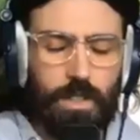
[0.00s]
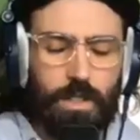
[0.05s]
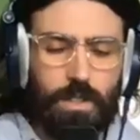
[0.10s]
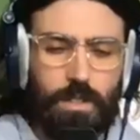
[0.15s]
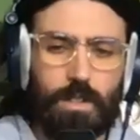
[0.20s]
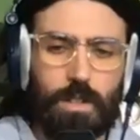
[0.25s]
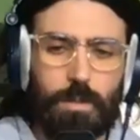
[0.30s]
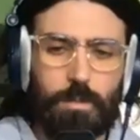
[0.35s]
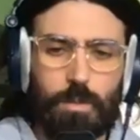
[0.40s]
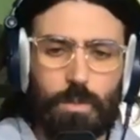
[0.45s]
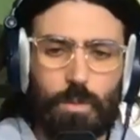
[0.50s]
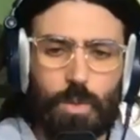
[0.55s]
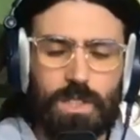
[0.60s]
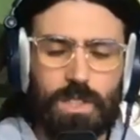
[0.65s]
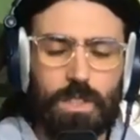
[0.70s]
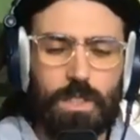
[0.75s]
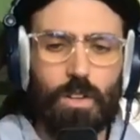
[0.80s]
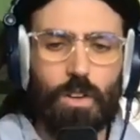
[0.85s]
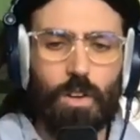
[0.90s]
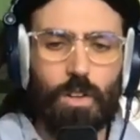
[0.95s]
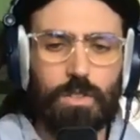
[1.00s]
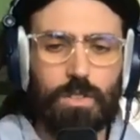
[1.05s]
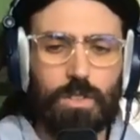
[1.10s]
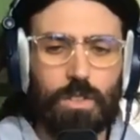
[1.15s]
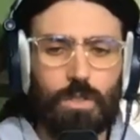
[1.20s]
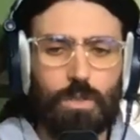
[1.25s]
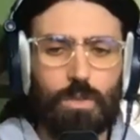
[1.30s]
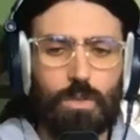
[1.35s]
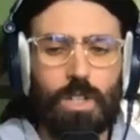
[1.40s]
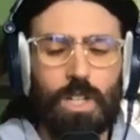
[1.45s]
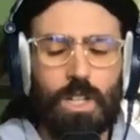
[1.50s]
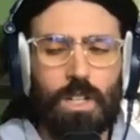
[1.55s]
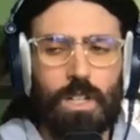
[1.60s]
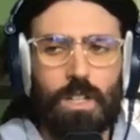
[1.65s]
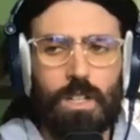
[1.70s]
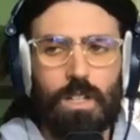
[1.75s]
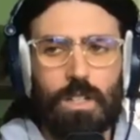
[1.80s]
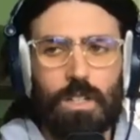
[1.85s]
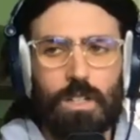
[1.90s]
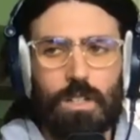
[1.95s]
to interrupt, was it also
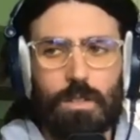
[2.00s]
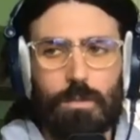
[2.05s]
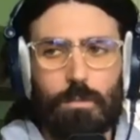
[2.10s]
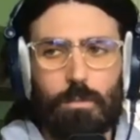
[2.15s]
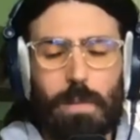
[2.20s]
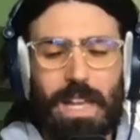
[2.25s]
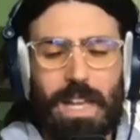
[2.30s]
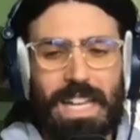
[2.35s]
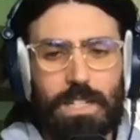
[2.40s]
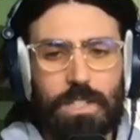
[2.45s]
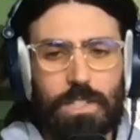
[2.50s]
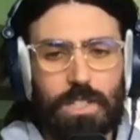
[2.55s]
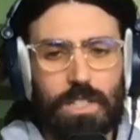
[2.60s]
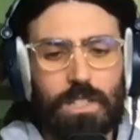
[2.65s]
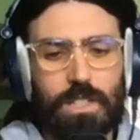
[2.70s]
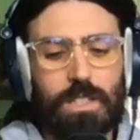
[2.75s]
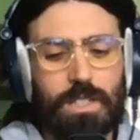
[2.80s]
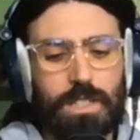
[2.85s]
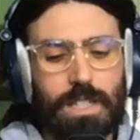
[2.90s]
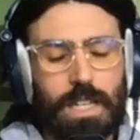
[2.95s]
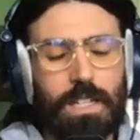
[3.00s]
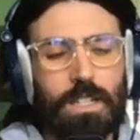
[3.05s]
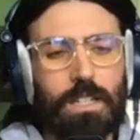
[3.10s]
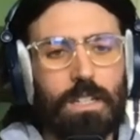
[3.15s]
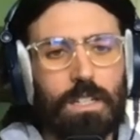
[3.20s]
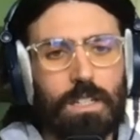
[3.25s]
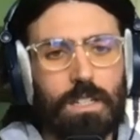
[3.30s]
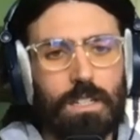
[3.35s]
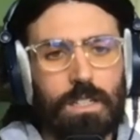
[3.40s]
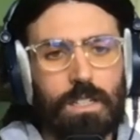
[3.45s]
managing the data?